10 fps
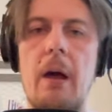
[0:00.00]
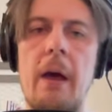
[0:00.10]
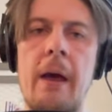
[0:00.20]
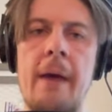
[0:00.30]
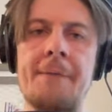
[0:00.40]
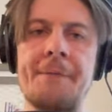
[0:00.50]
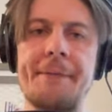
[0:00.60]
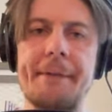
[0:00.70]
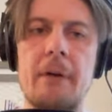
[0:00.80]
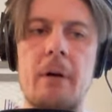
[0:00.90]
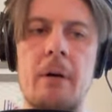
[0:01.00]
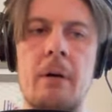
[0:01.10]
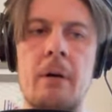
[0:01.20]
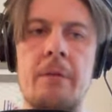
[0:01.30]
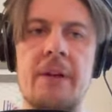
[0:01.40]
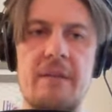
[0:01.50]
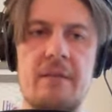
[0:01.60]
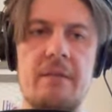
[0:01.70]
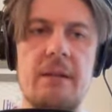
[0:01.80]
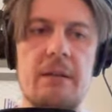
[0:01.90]
and uh, Daisy
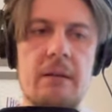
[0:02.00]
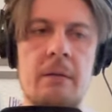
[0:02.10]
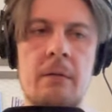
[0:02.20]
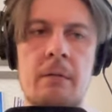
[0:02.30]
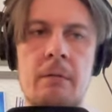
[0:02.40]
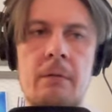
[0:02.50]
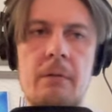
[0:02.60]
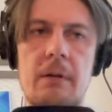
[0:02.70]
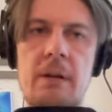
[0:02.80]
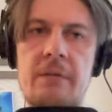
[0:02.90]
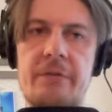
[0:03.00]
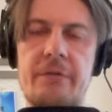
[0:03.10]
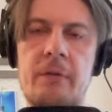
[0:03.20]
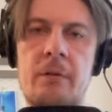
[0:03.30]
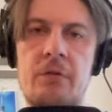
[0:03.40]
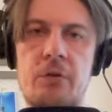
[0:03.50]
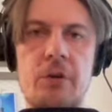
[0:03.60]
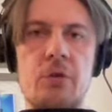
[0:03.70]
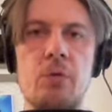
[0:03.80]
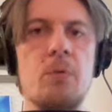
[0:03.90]
Seed uh, is uh,
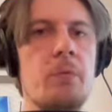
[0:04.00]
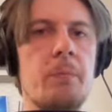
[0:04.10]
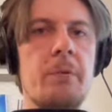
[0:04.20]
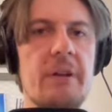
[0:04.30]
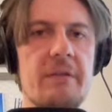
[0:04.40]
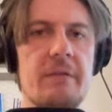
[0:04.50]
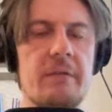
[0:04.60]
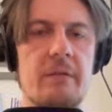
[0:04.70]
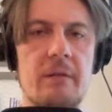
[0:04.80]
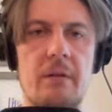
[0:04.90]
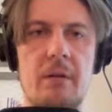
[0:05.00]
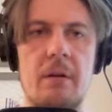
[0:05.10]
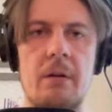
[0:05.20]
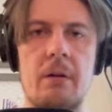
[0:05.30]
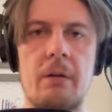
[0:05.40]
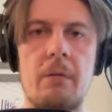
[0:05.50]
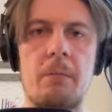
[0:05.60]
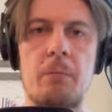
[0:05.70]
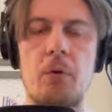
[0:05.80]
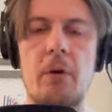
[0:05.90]
32 bits
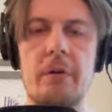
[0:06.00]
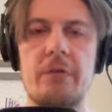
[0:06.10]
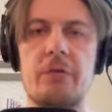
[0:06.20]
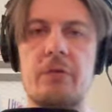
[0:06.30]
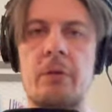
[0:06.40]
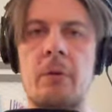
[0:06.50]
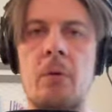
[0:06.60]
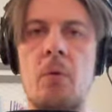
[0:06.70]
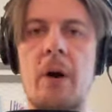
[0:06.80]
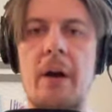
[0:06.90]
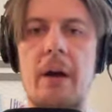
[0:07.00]
board. So